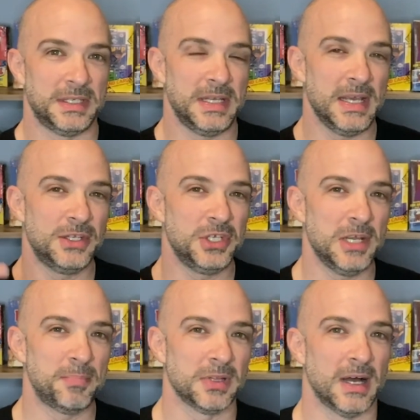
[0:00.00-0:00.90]

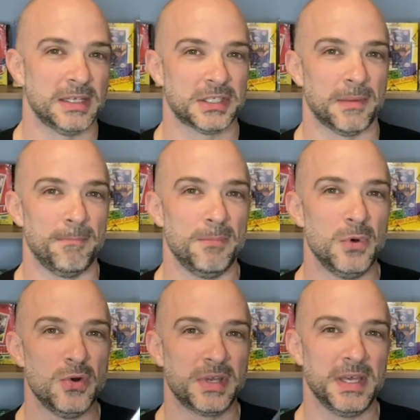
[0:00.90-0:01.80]
TG Plus
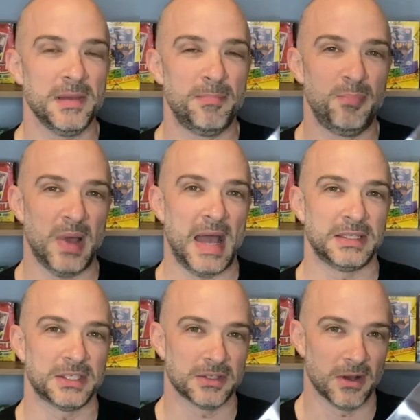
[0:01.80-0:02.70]
Mookie
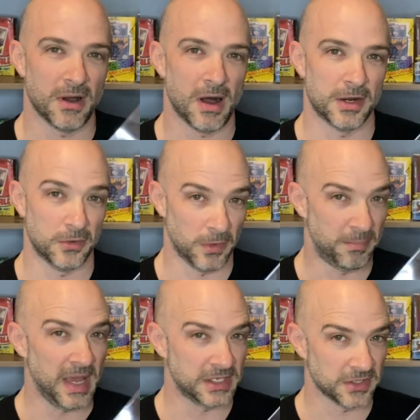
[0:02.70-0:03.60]
Betts auto, the
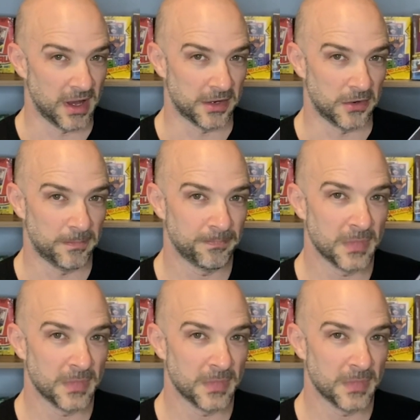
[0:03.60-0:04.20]
base auto.